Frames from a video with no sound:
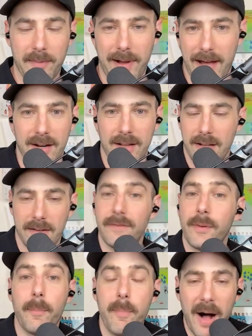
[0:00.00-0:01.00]
a bottle
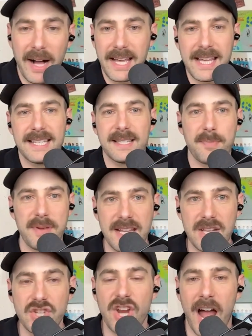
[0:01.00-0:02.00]
of Bucky's
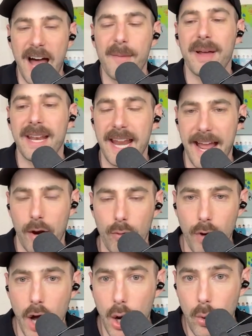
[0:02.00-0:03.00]
Peach
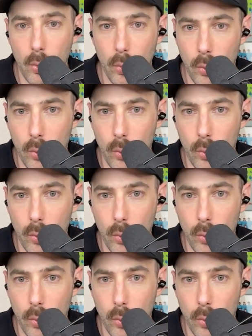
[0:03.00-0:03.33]
Habanero.